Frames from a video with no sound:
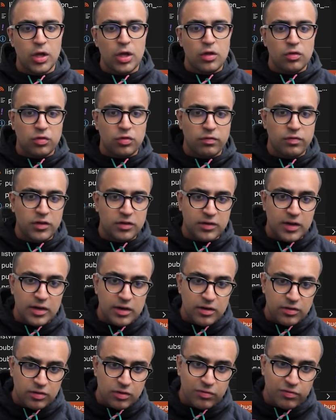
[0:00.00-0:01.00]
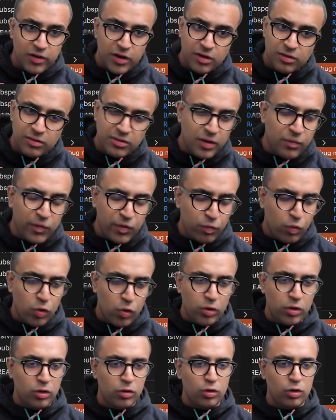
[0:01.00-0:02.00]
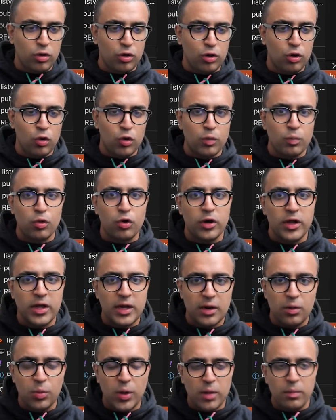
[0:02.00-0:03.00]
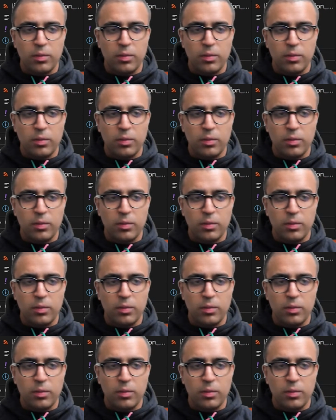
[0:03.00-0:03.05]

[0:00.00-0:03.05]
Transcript: So if this condition fails, then we won't load more data. Why?